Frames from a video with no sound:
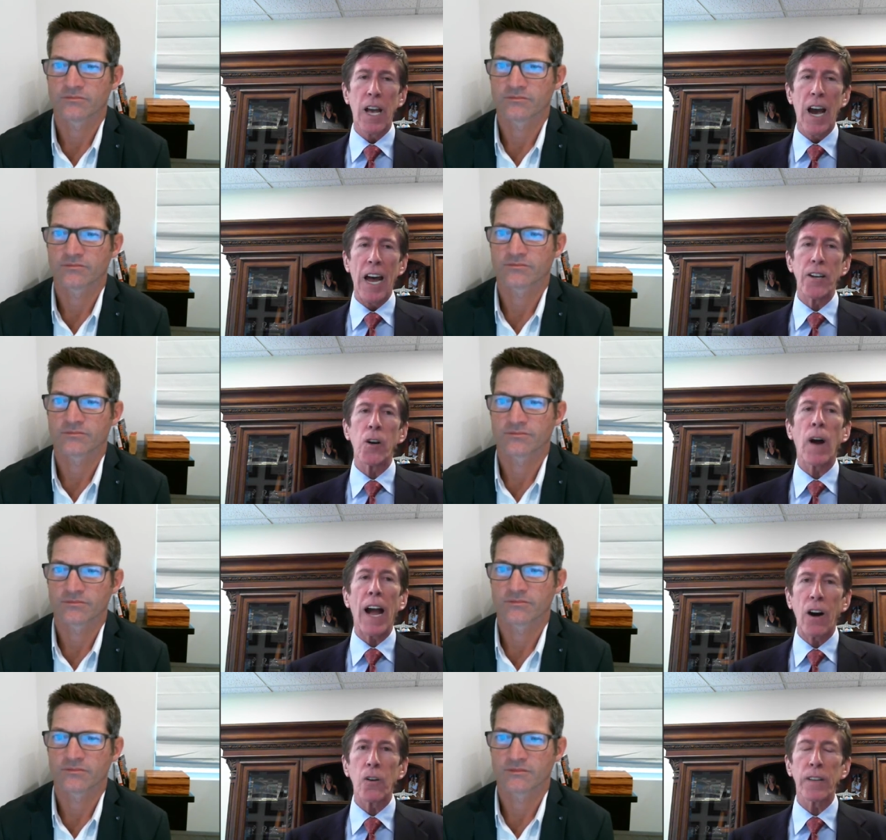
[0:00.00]
Speaker 1: I don't know
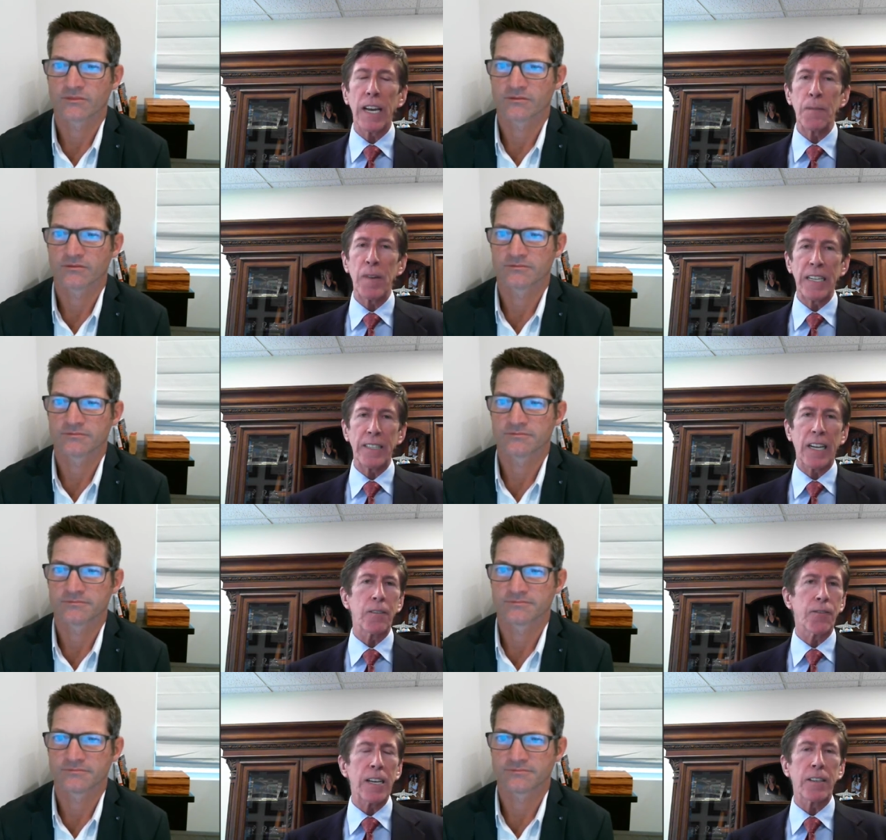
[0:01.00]
how they maintain
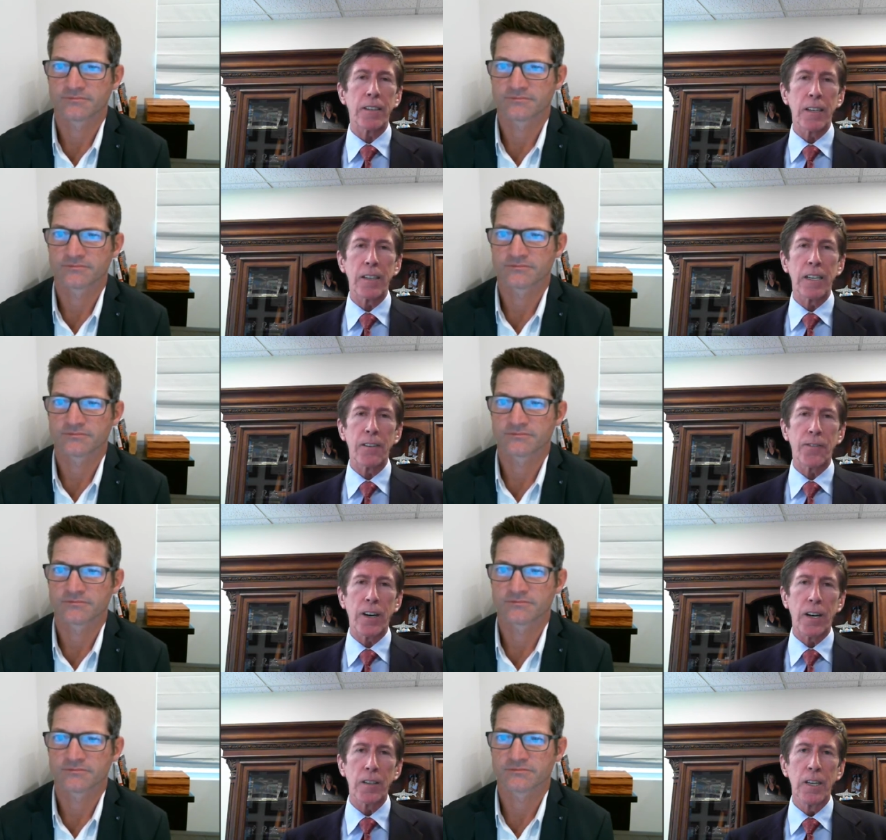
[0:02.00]
faith in it if uh,
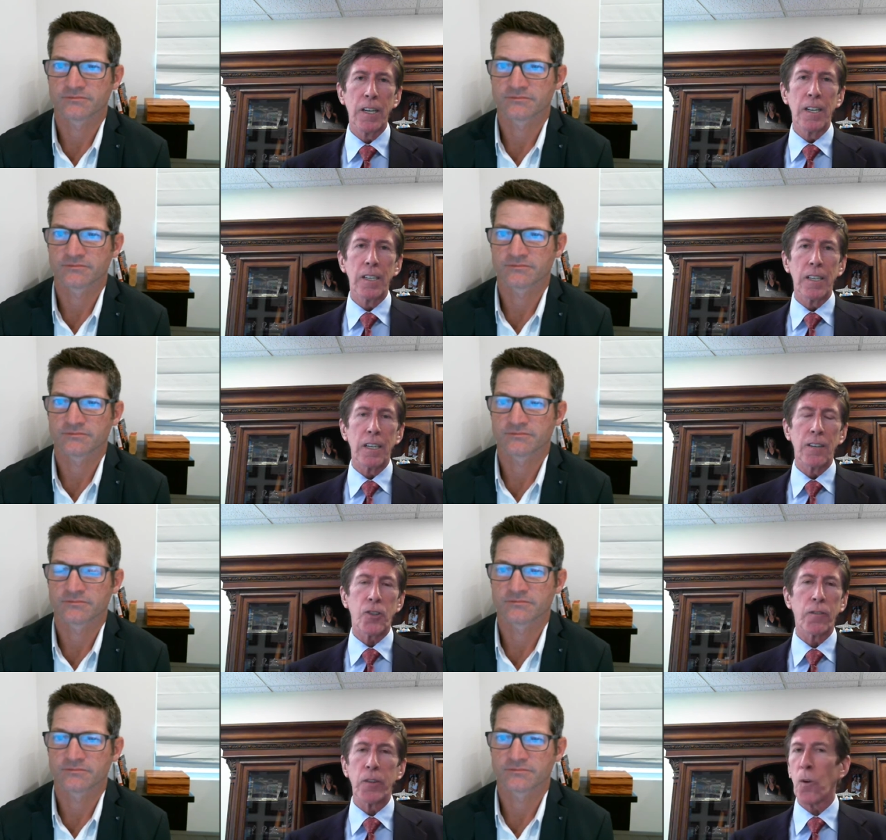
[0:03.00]
if
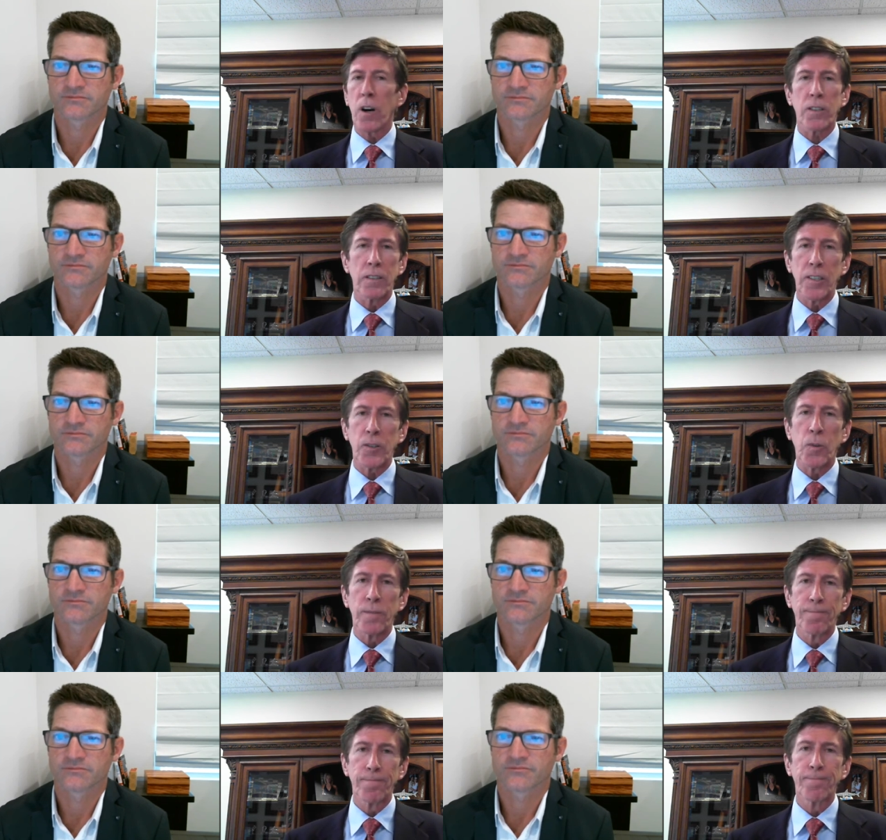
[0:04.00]
Chauvin walks on this one.
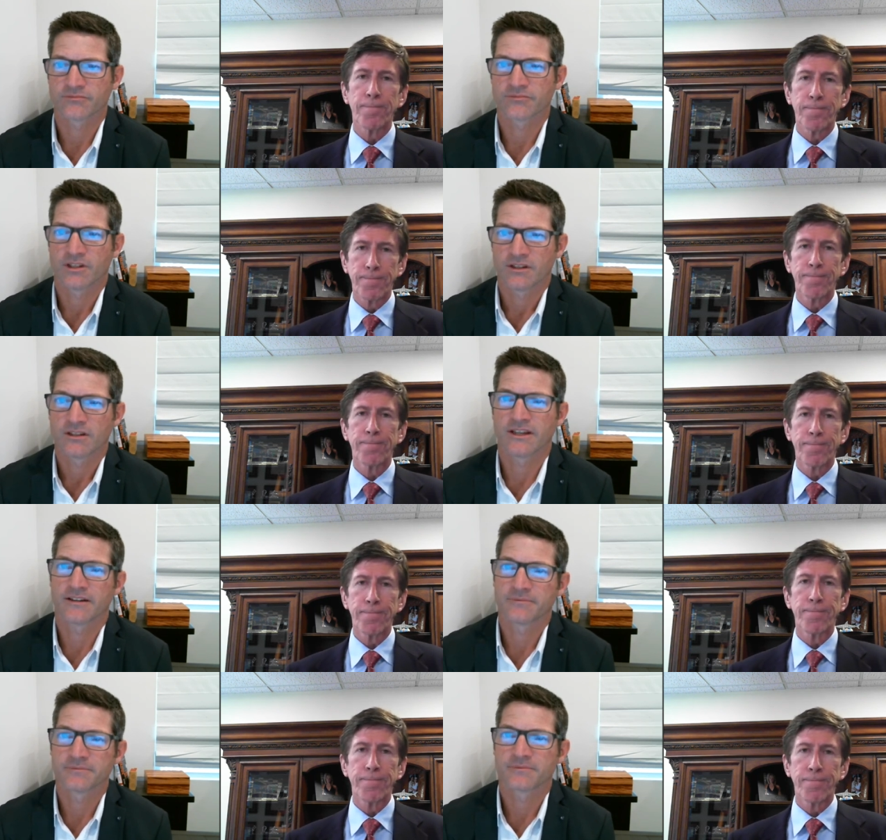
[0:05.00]
Speaker 2: Yeah,
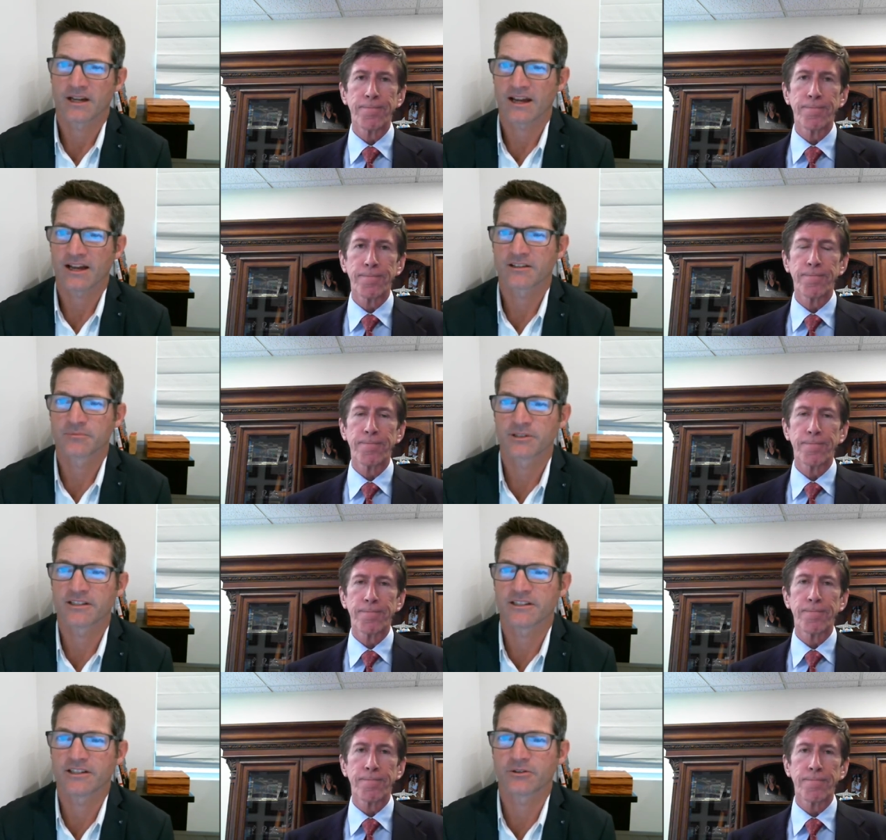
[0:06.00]
I, I
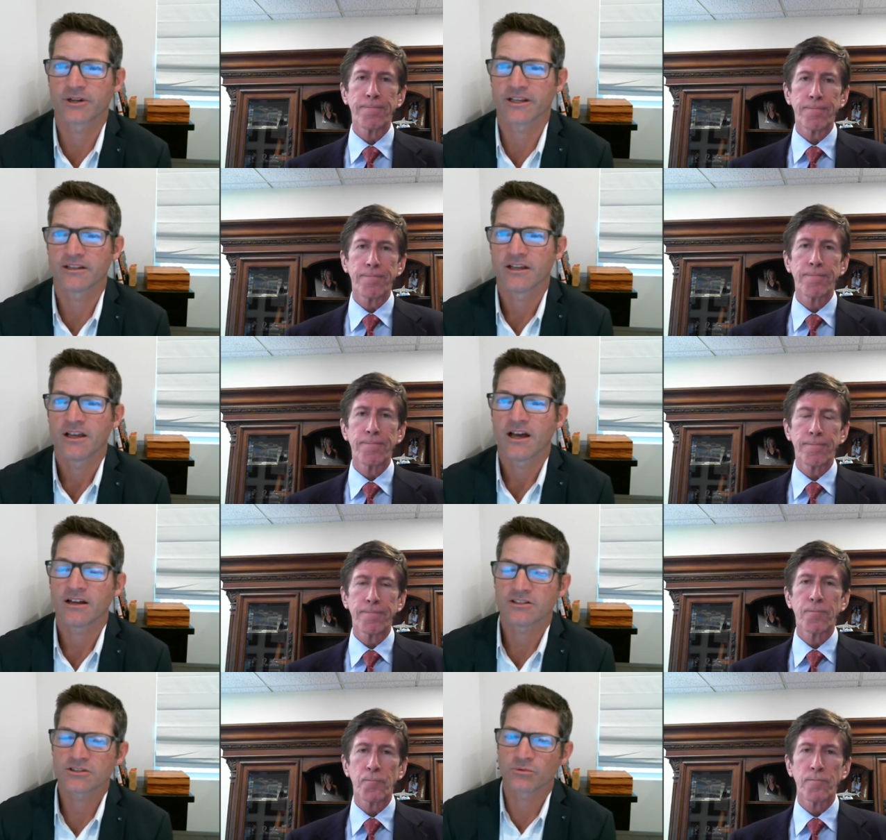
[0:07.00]
completely agree. Uh,
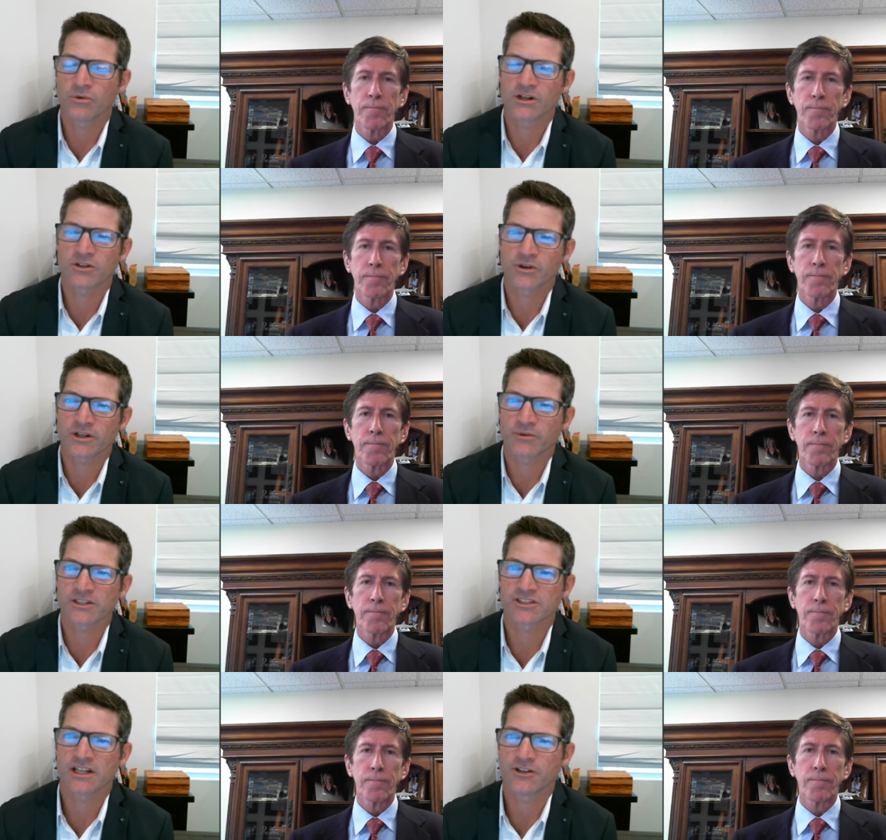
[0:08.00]
just one quick
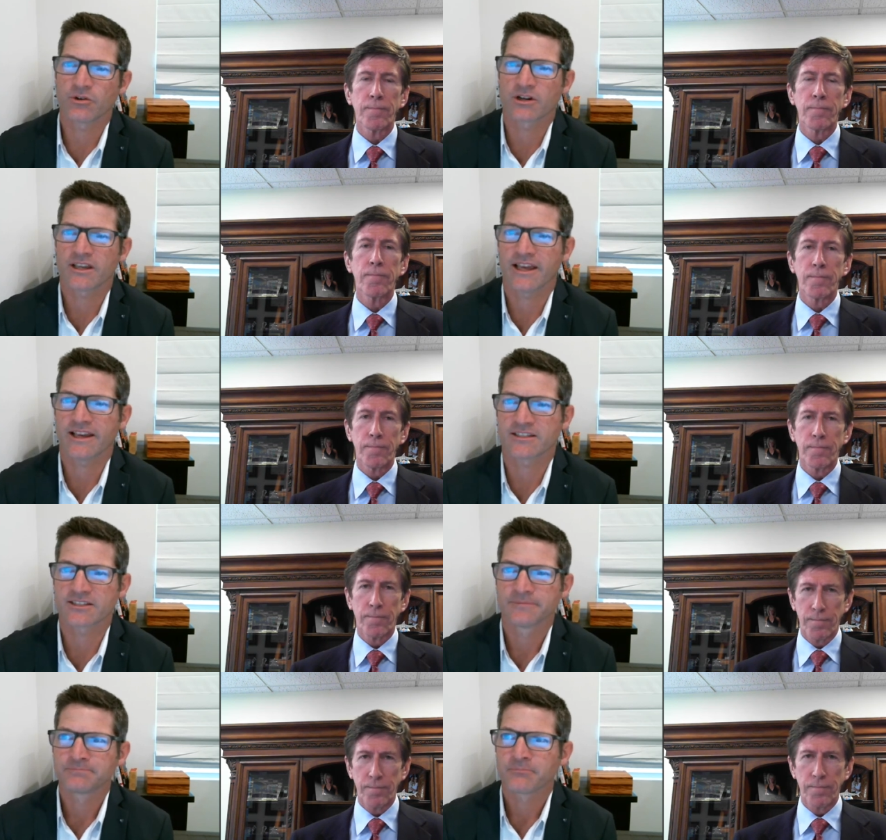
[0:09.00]
question on your case.
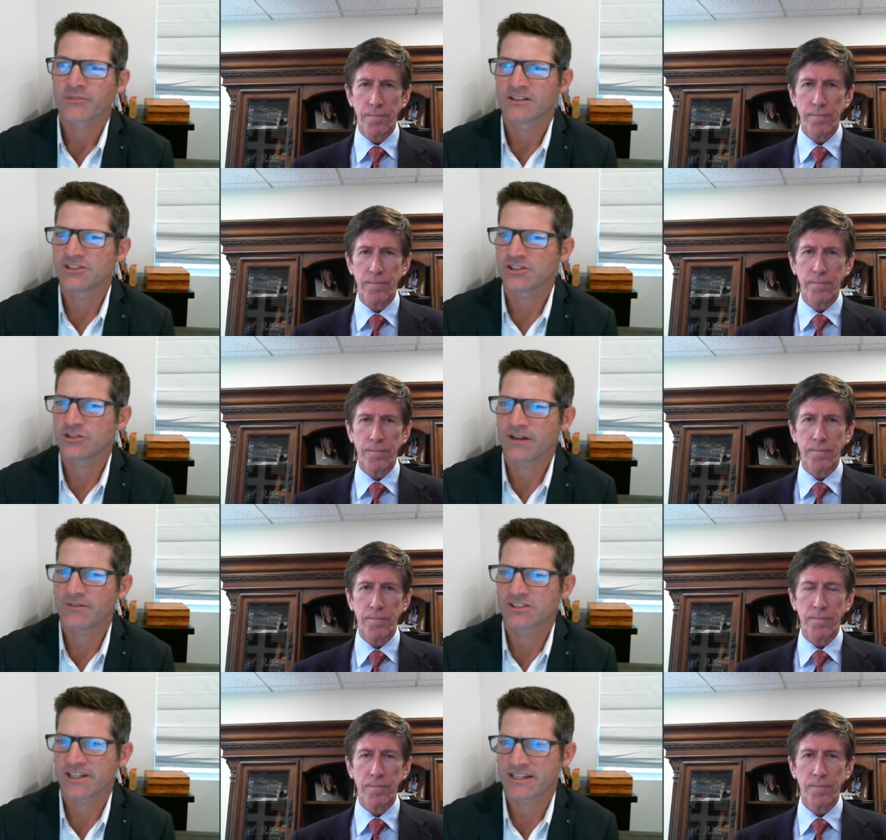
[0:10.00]
Did you have a
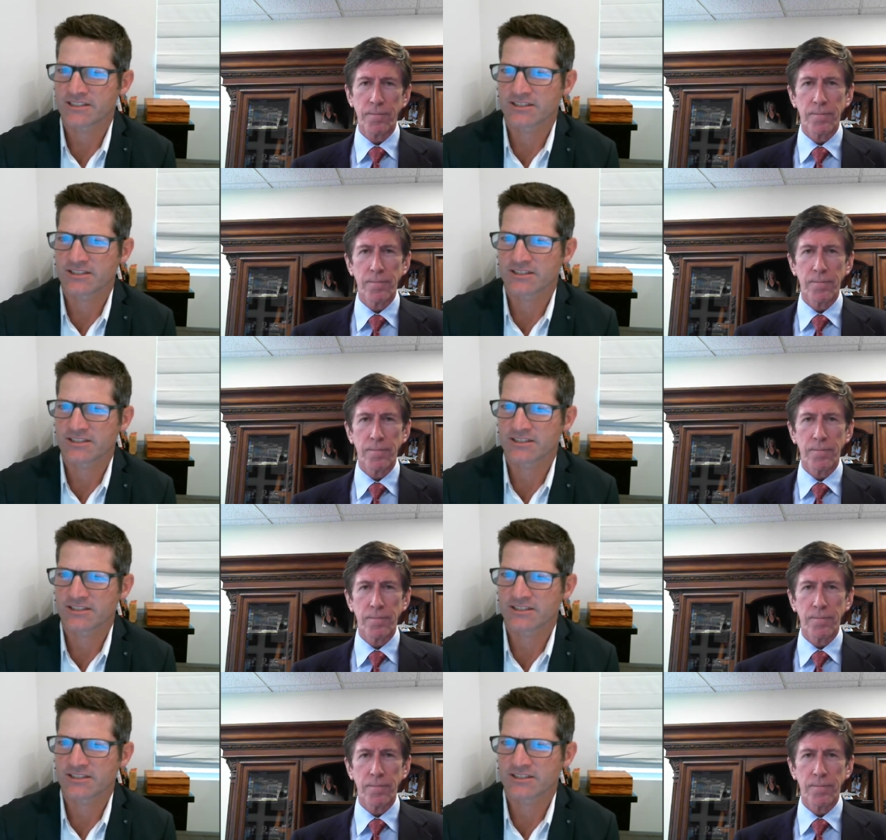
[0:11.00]
chance to